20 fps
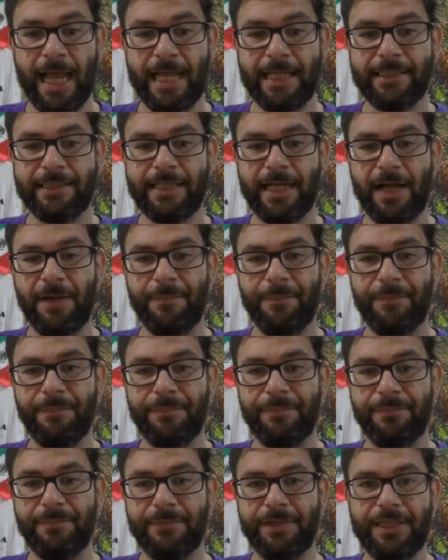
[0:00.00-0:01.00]
And
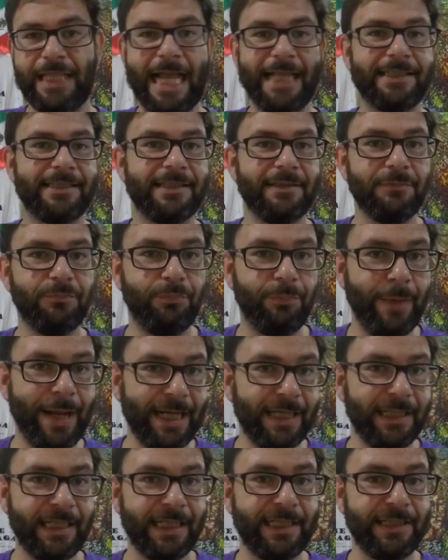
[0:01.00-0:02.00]
um, that's
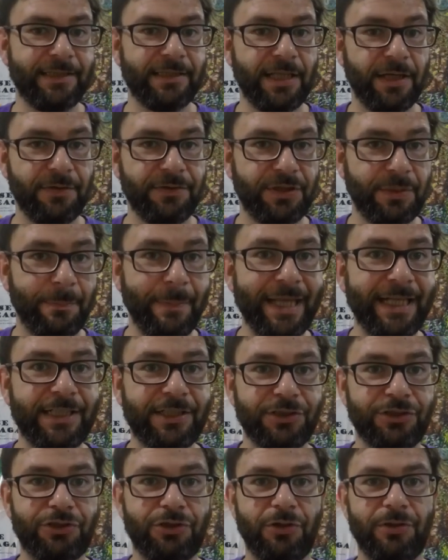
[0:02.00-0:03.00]
mainly the, the main
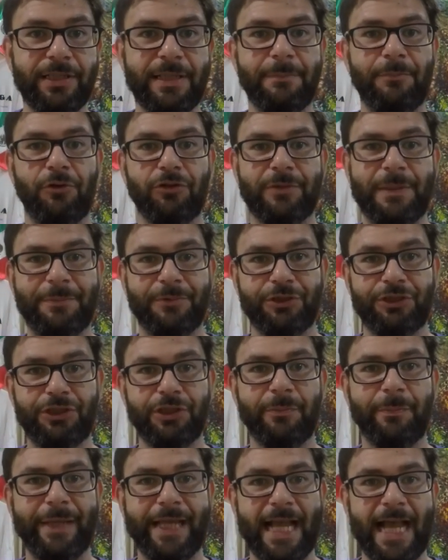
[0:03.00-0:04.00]
concern that most people
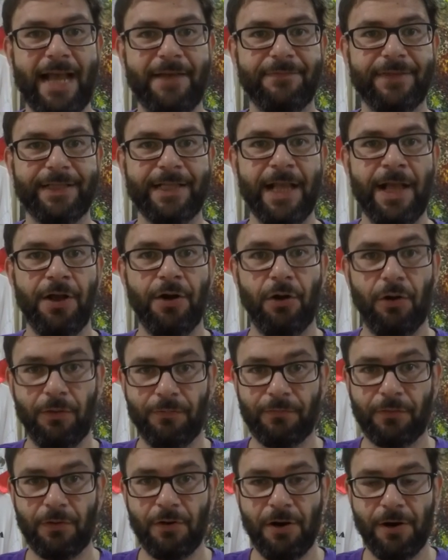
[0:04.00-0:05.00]
should be having
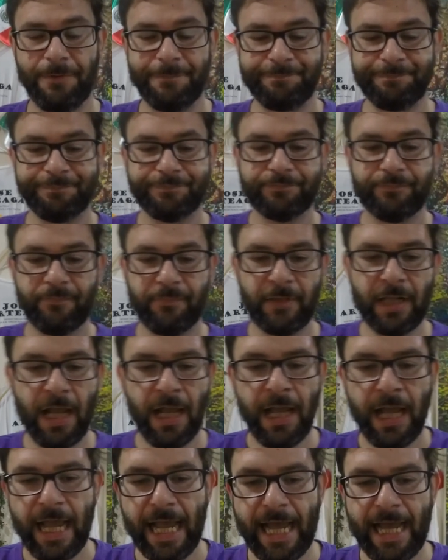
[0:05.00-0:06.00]
overall.
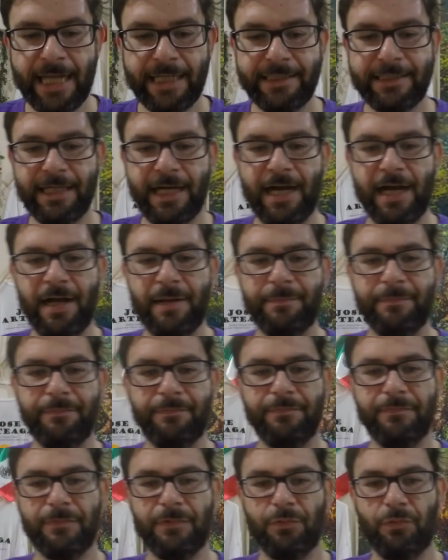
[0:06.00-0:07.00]
And
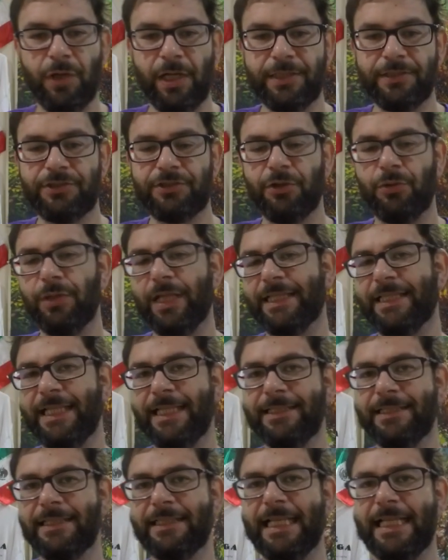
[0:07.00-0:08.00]
um, and so at the
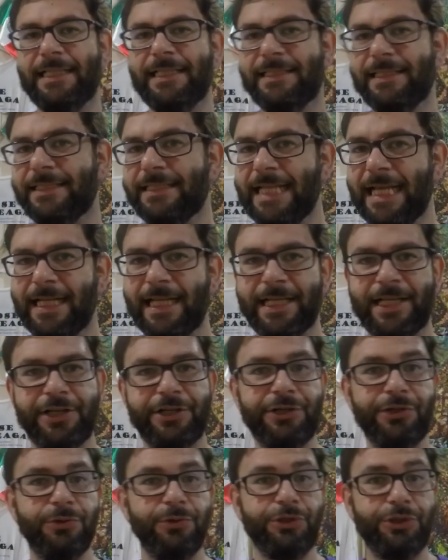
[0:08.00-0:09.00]
end of the day, this is not like a
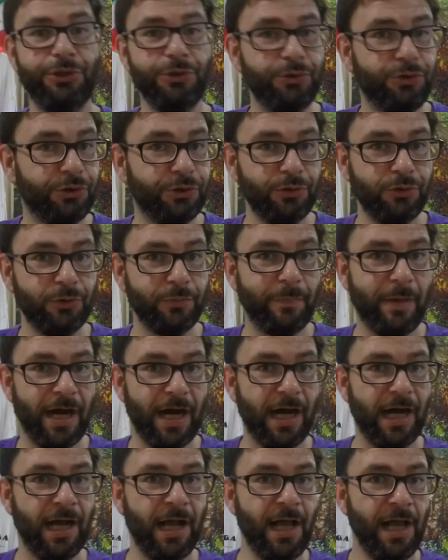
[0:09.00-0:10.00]
new YouTube
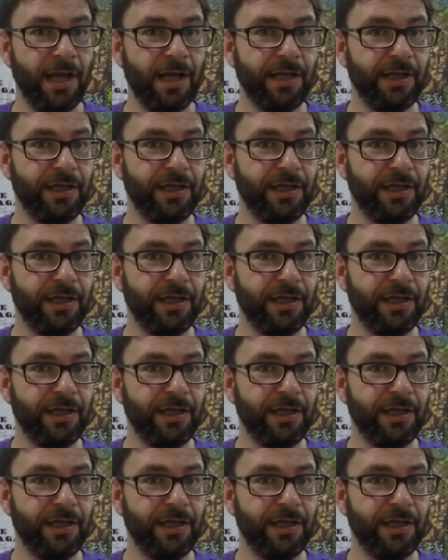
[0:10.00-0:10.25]
uh,